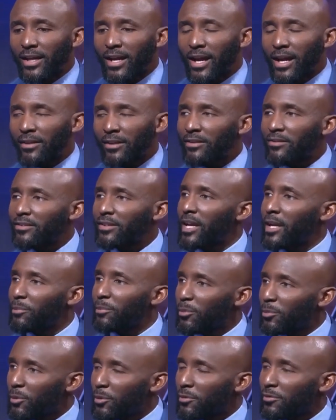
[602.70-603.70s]
that's
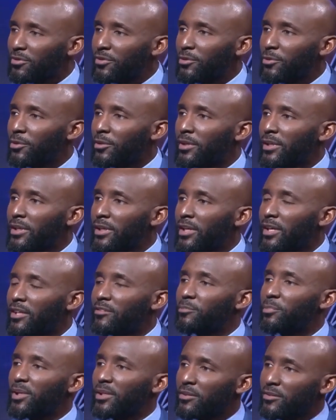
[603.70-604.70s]
capable of scoring, has
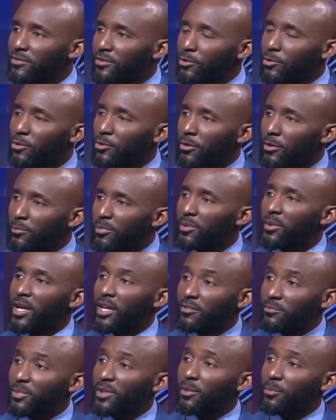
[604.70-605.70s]
been a scorer, has
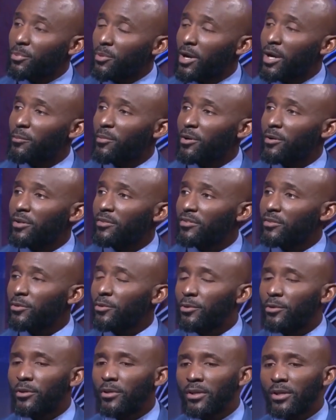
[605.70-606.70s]
been a primary
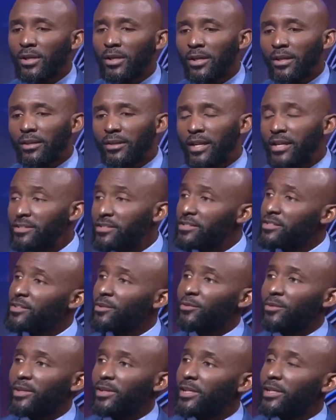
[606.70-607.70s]
scorer. They just don't
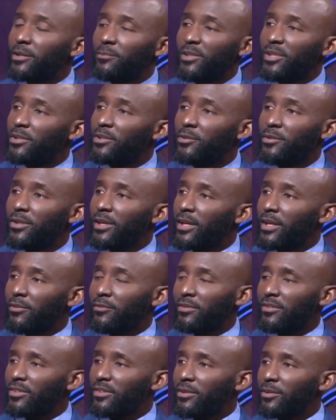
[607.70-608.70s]
need him to do that every
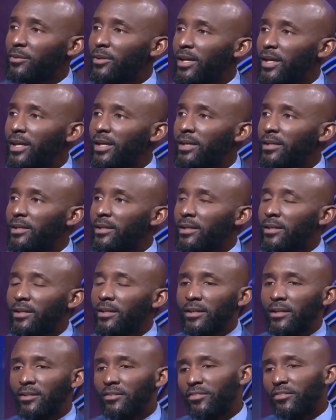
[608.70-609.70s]
single night.
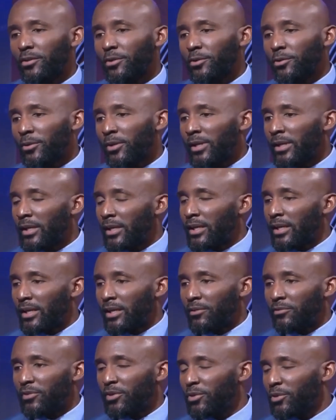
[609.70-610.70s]
And so
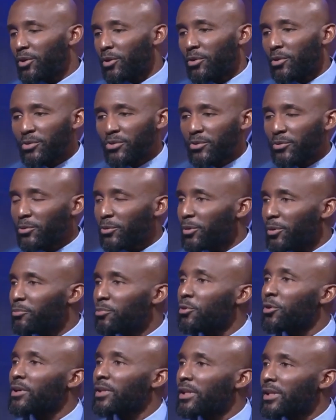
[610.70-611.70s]
if you go through a
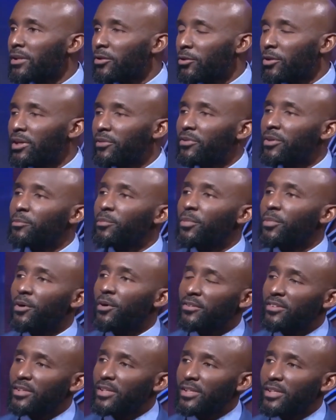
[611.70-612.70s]
Brooklyn or even a
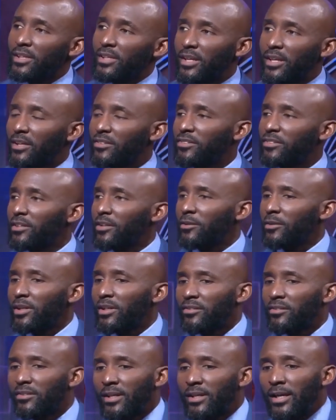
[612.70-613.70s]
Boston in the next
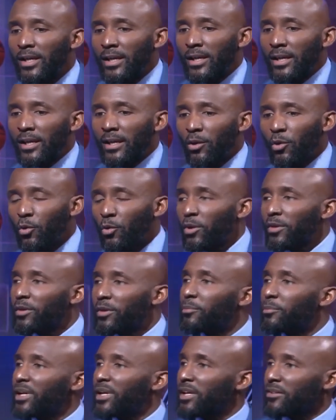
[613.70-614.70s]
series, who are the
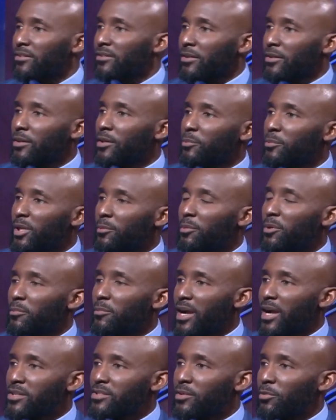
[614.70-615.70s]
bigs that are going to be able to
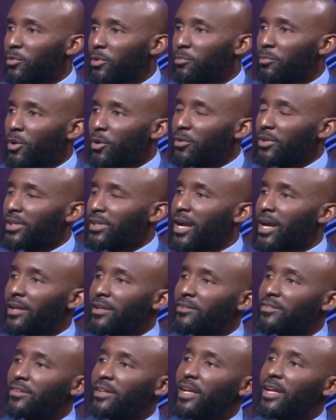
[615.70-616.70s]
match up with both
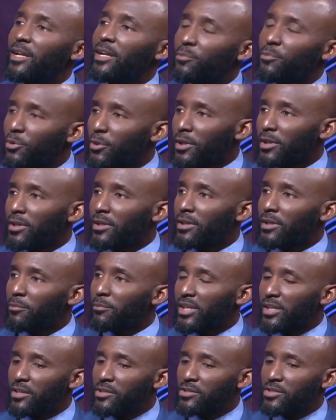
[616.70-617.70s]
Giannis and Brook?
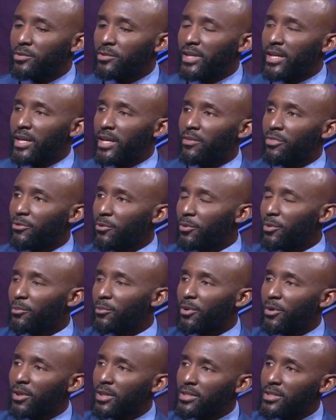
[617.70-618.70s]
Because you can throw the
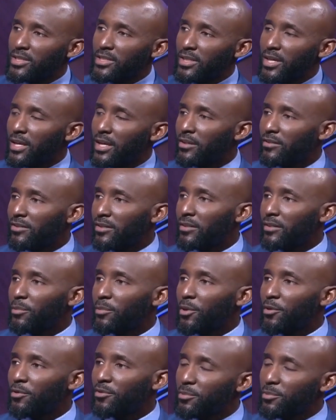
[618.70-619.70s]
ball into Giannis in the
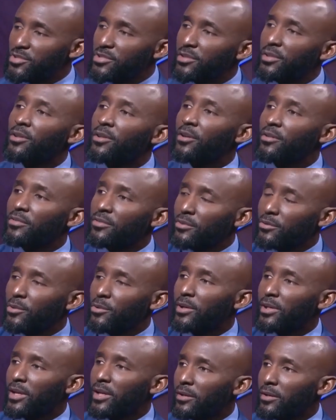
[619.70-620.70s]
post, but you can also throw it
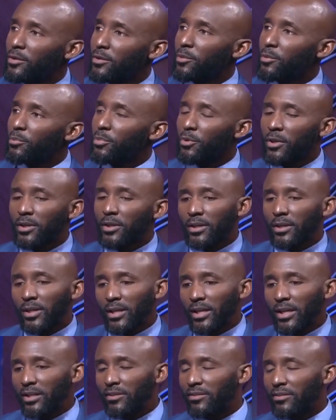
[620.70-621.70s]
down there to Brook.
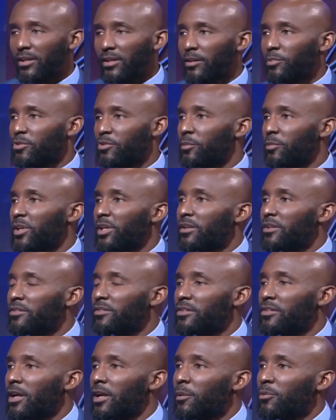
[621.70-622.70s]
He's done a tremendous
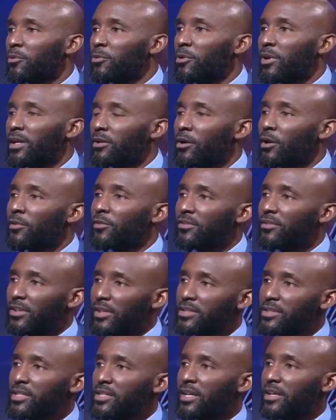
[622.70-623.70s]
job creating second
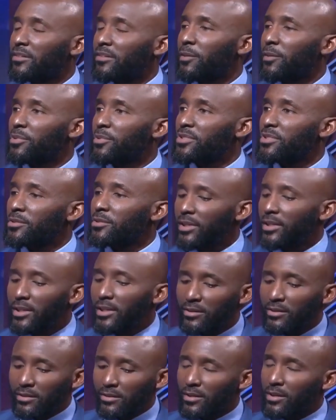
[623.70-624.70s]
chance opportunities.
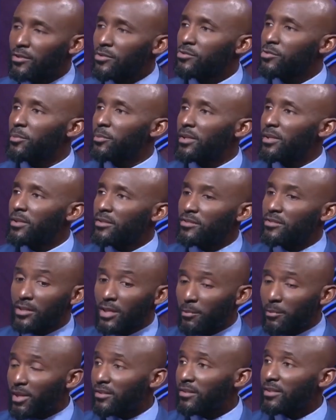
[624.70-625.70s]
He's done a tremendous job,
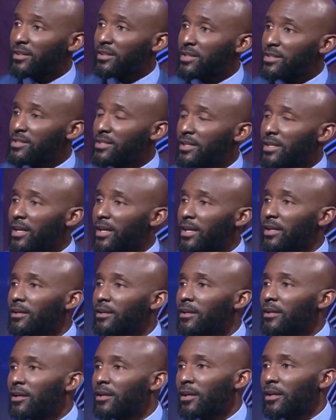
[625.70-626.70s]
as he did tonight,
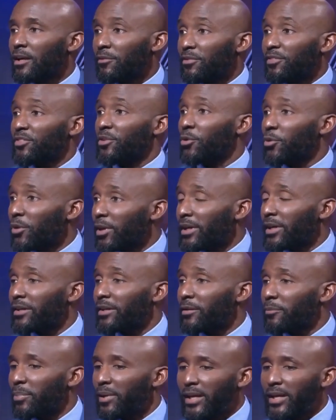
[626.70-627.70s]
of scoring in the
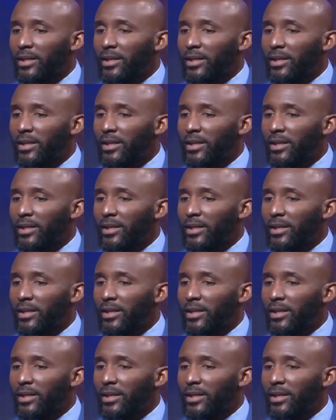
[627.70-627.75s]
paint.